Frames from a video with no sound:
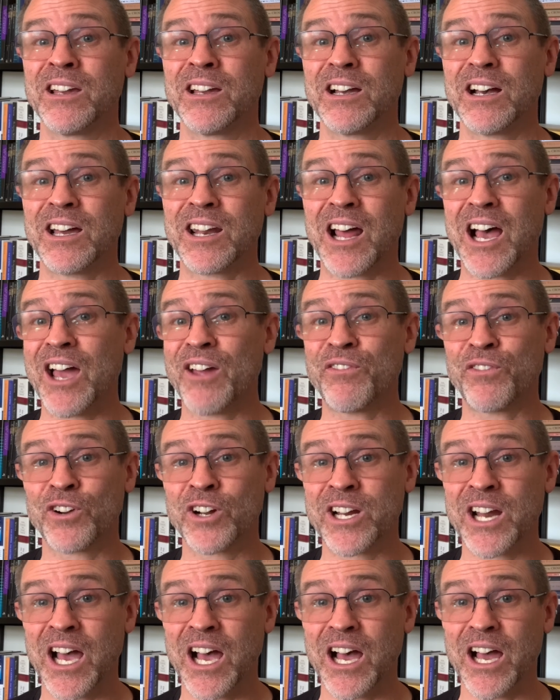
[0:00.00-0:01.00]
"An eye for
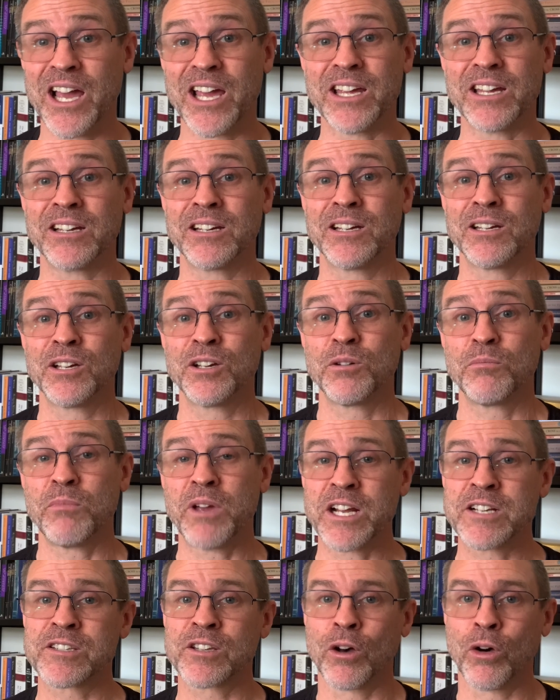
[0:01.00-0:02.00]
an eye
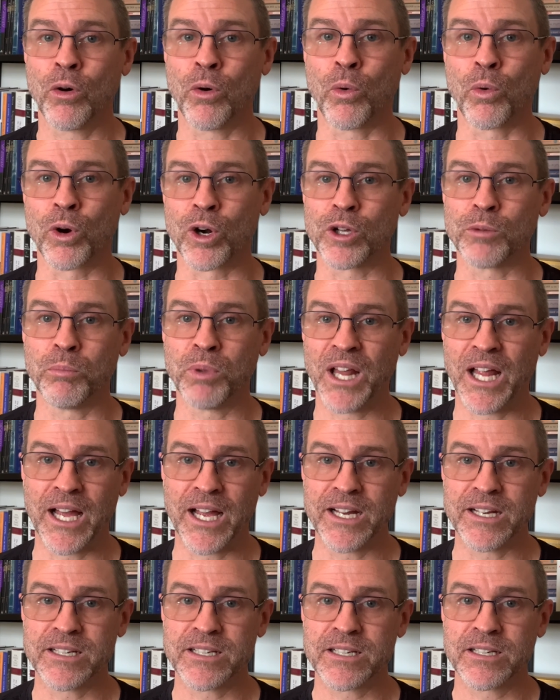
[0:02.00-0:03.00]
makes the whole world
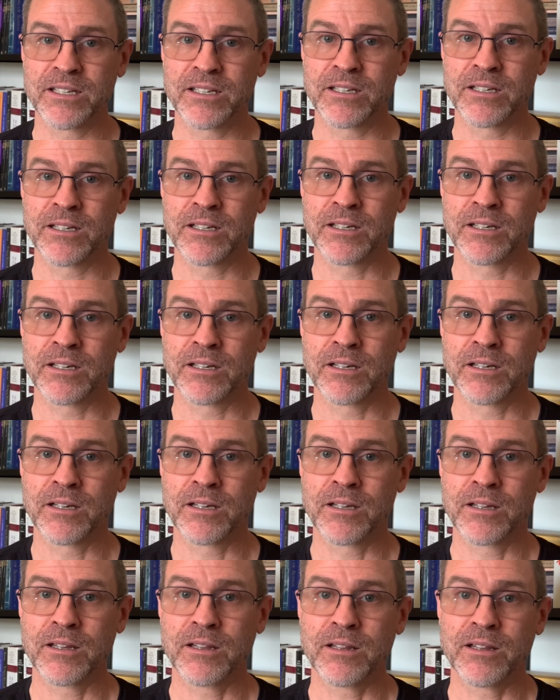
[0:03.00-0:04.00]
blind."
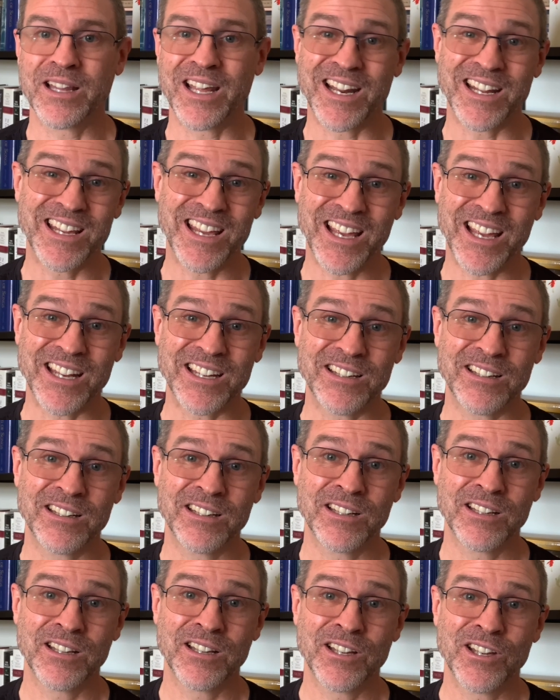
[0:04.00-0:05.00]
Then again,
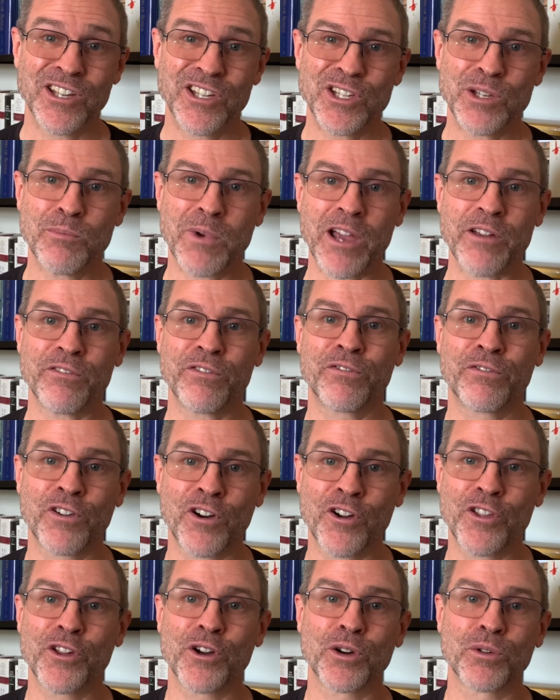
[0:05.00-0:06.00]
you might
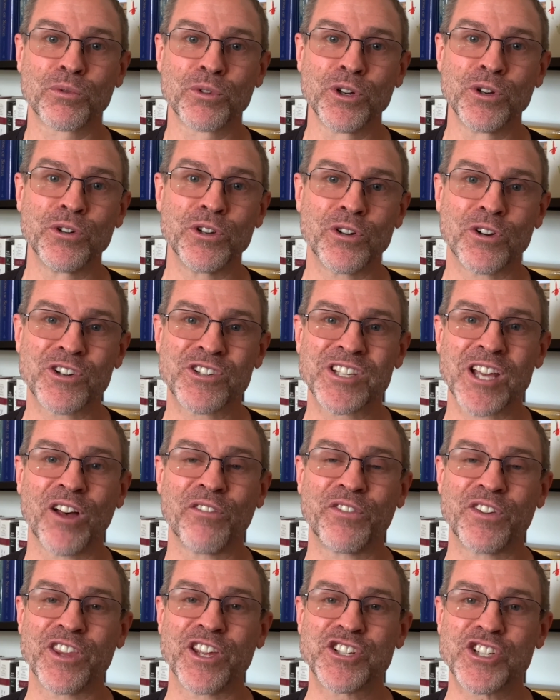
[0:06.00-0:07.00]
further root
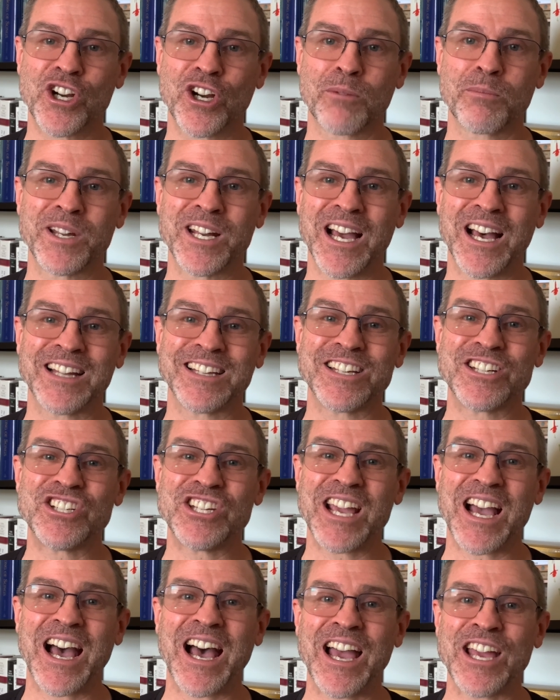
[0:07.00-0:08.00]
yourself in the
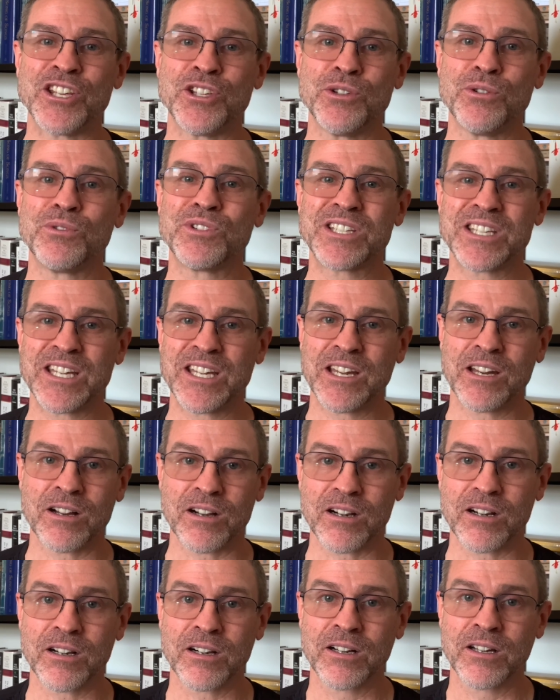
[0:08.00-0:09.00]
terminology I use
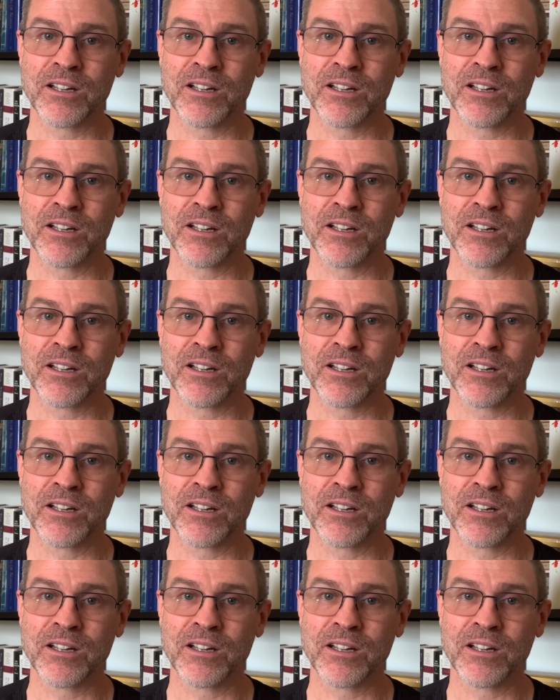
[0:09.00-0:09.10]
here.